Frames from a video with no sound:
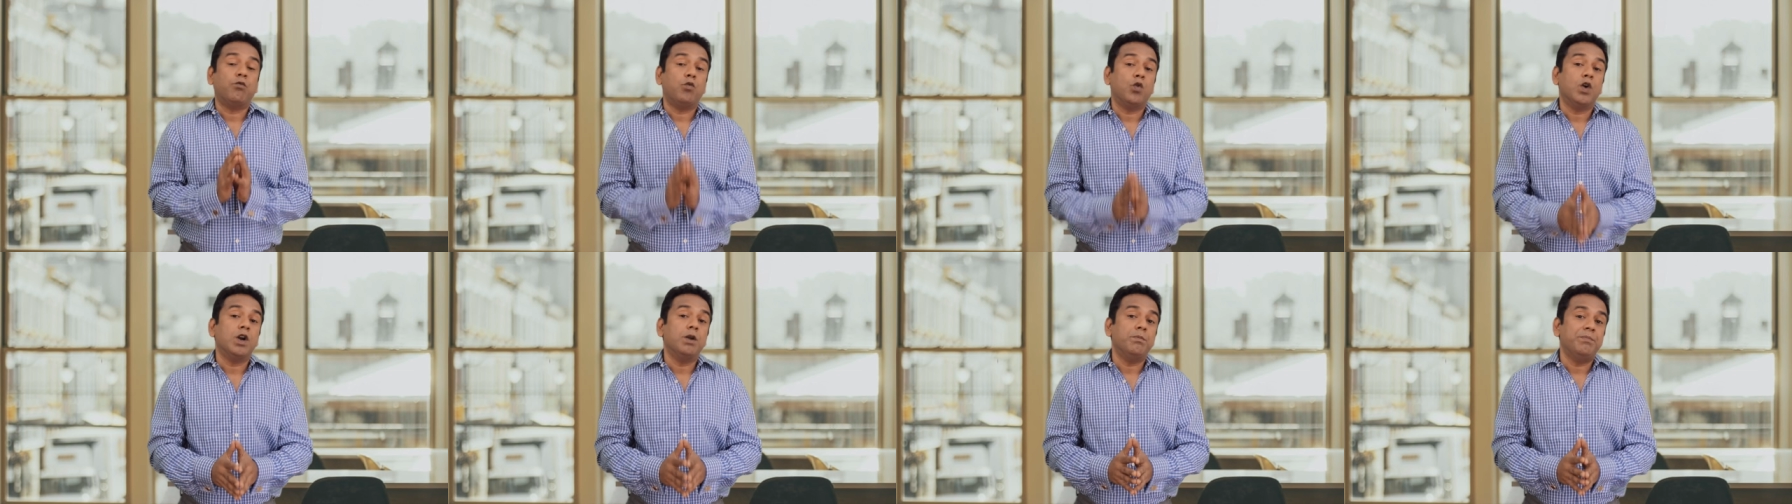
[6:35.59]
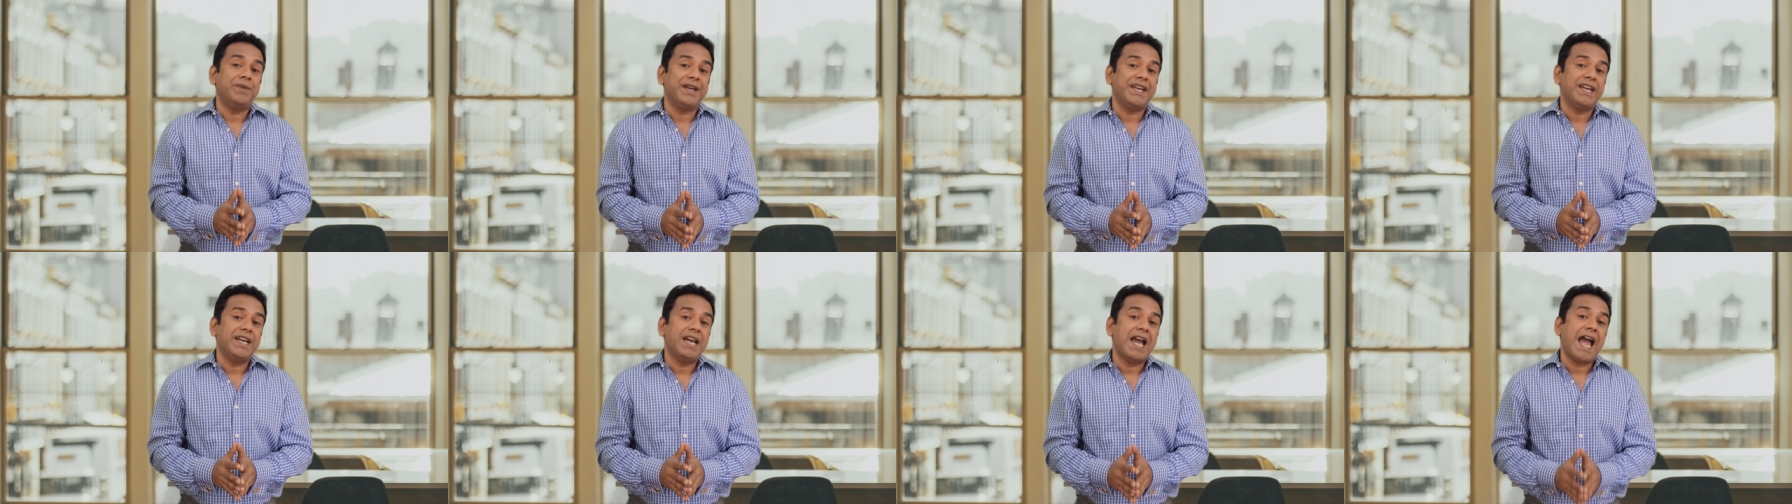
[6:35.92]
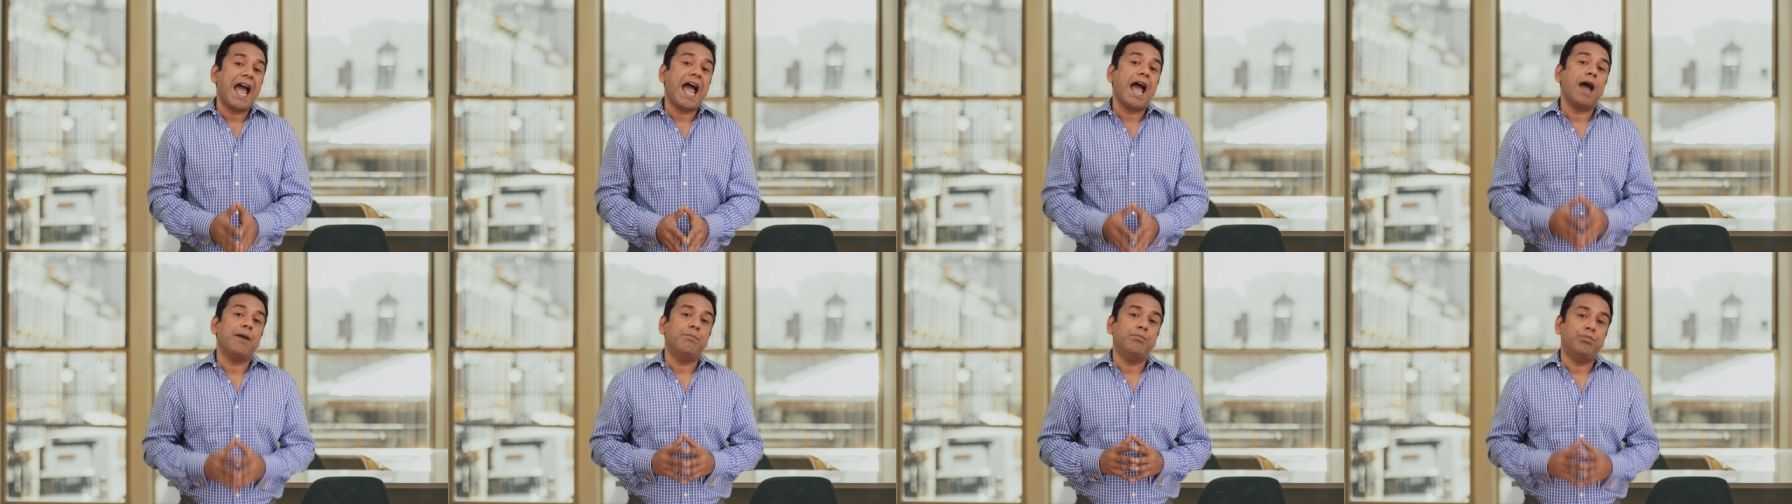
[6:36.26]
will
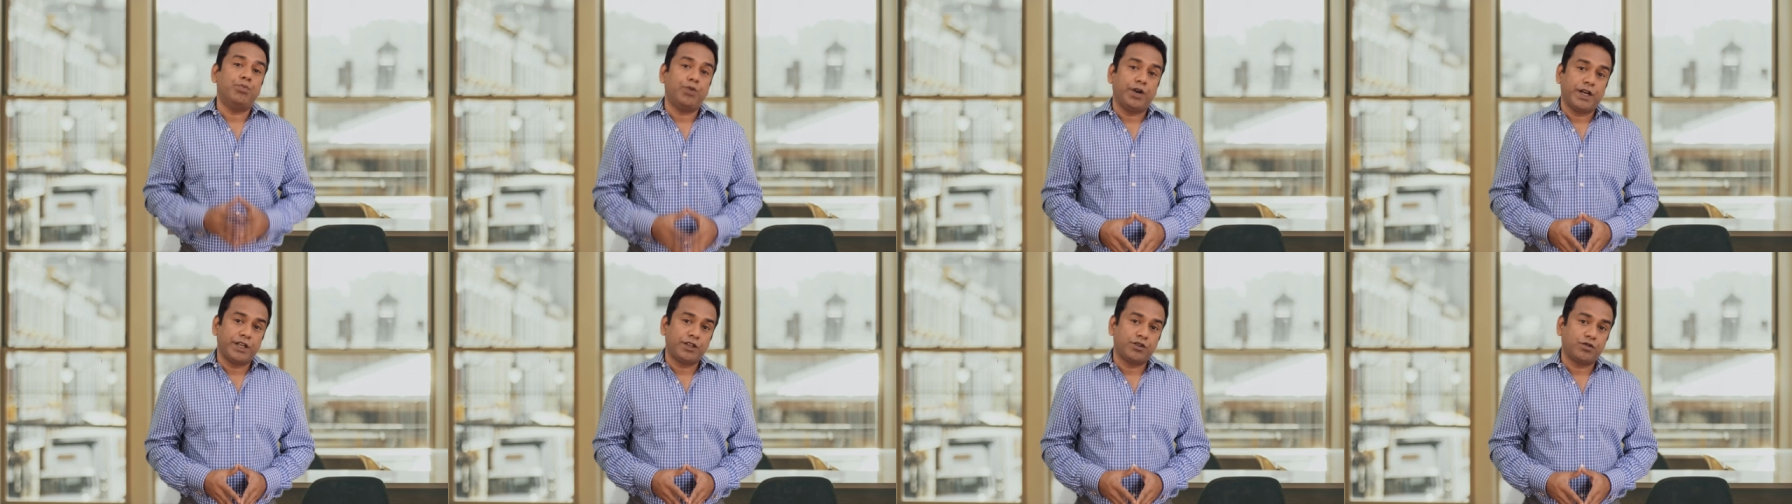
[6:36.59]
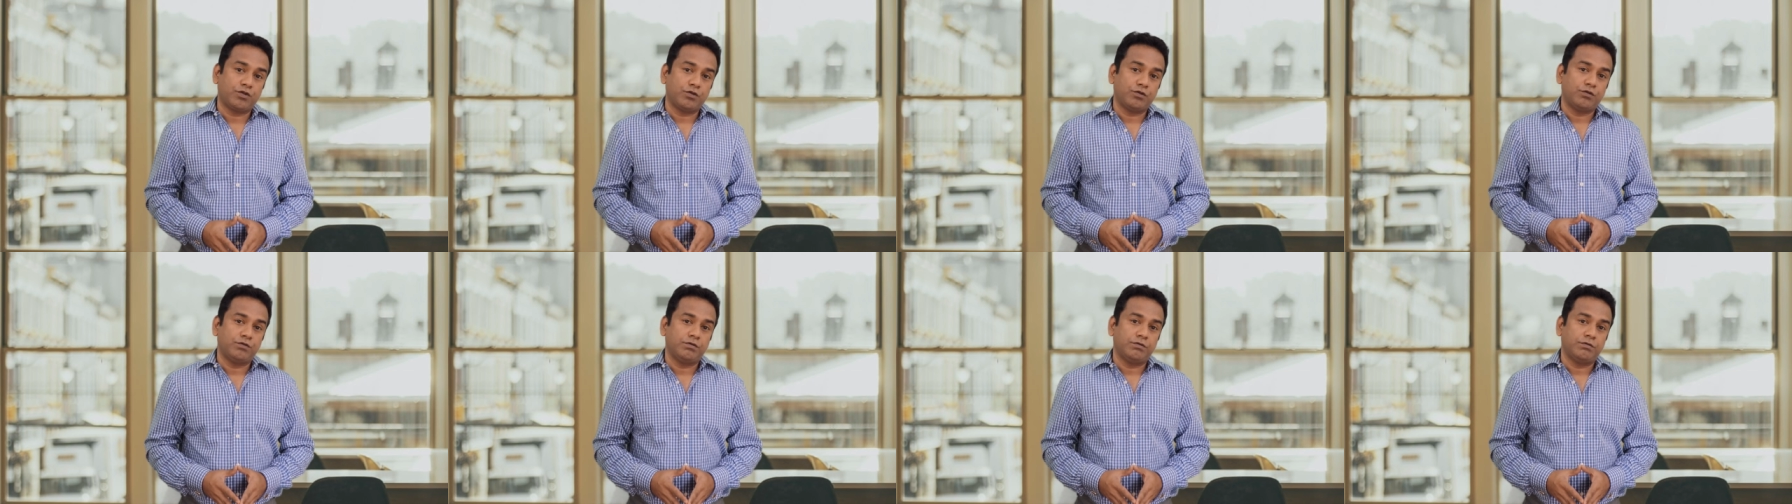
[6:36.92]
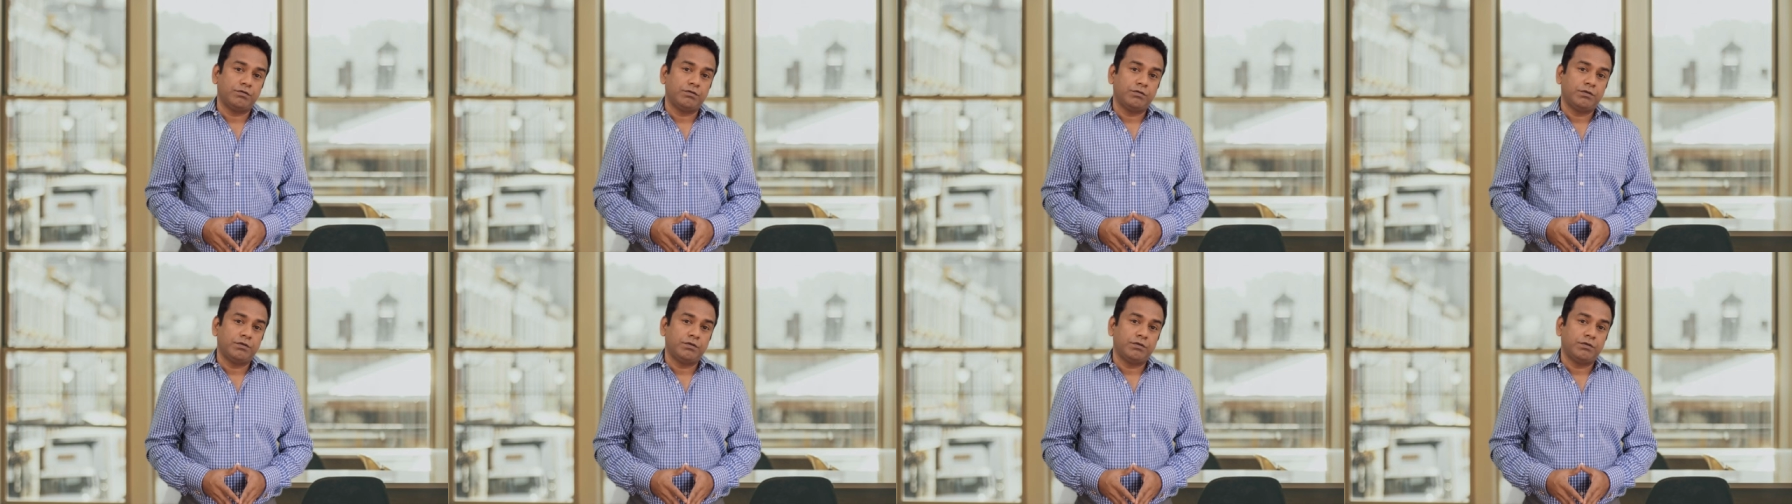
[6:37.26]
be a breakthrough.